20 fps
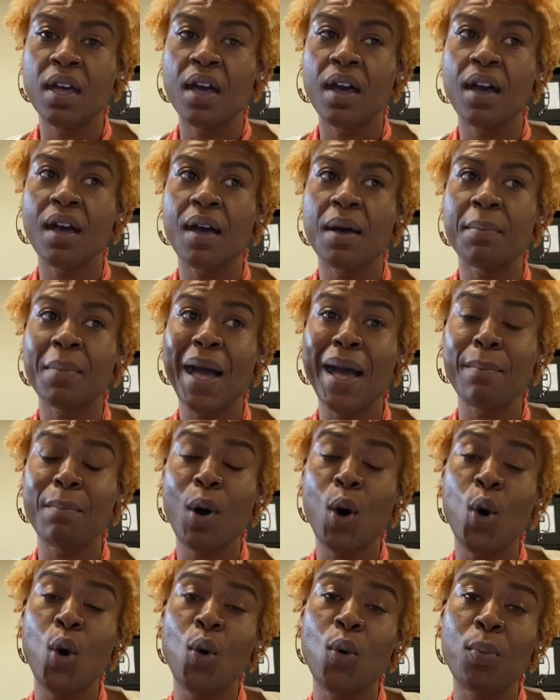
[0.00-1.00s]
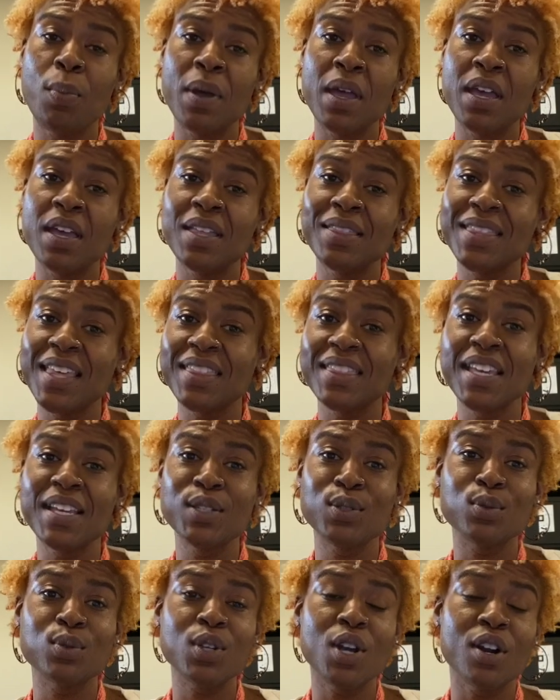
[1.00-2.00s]
I'm hoping that
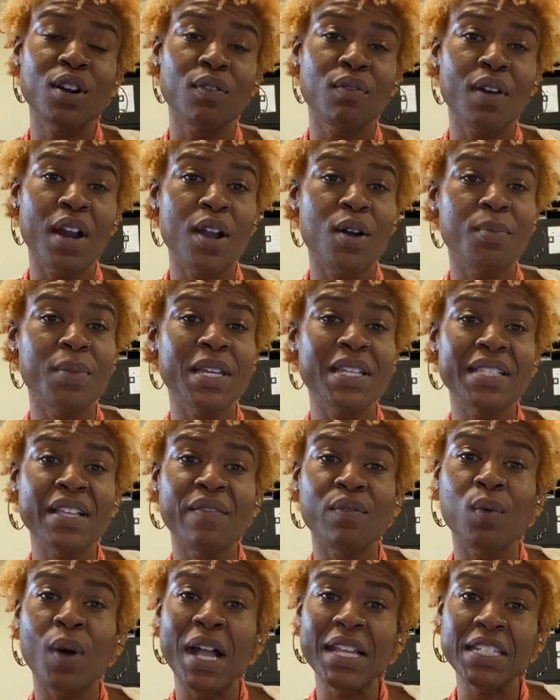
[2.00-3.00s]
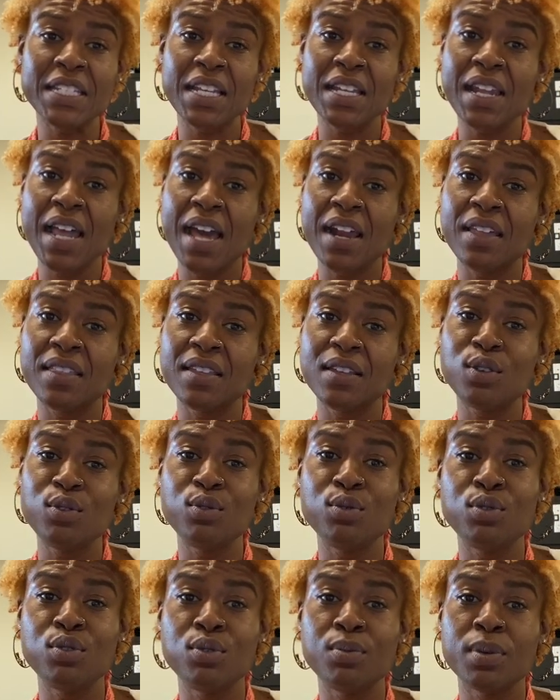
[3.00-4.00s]
things will turn around because I've watched a lot of the
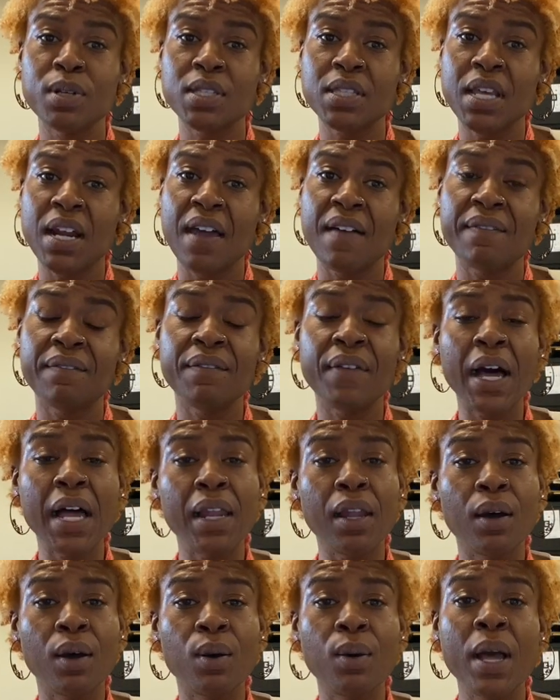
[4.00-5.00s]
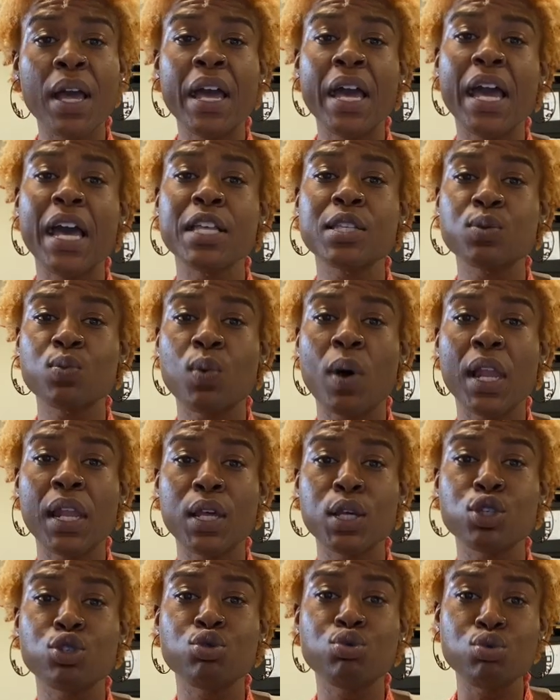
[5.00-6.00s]
YouTubers that I follow, as well
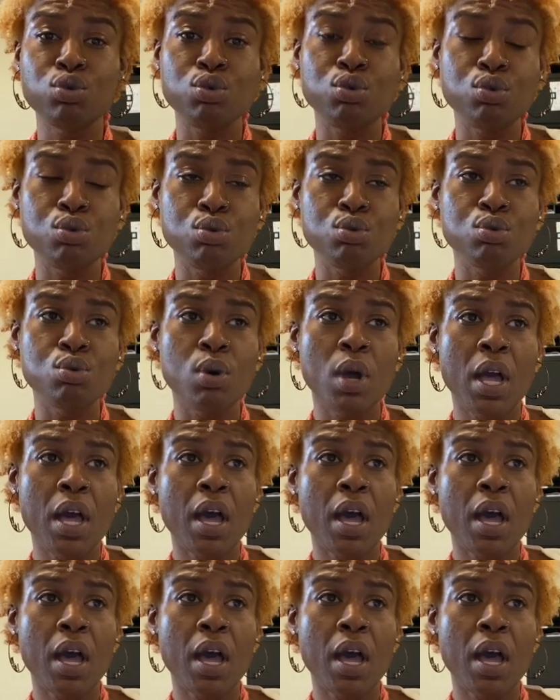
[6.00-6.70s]
as new